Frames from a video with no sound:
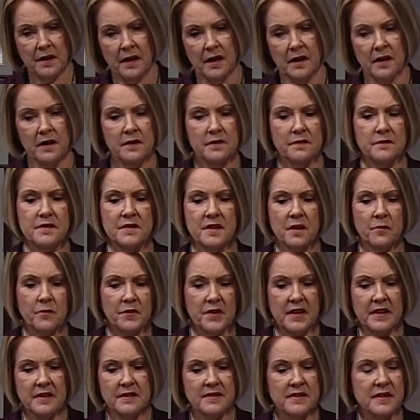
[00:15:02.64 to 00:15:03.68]
uh,
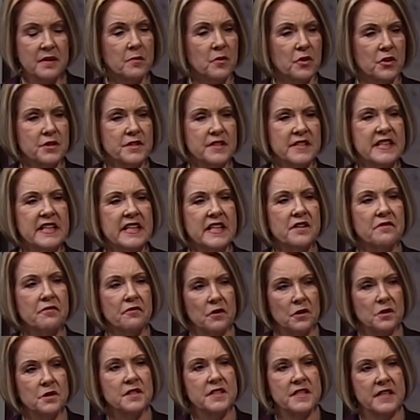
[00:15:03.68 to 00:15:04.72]
something similar Seek ye
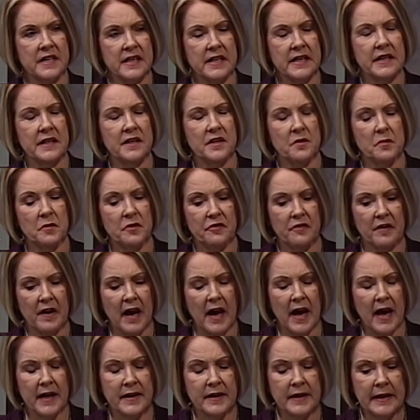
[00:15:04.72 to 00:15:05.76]
first the kingdom of
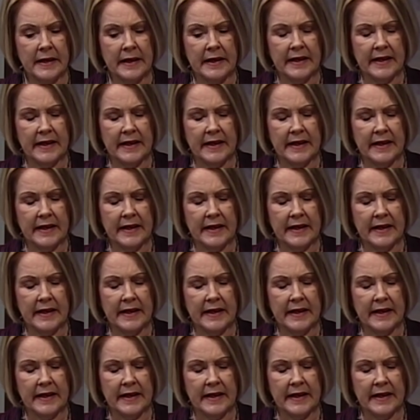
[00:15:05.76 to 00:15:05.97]
God.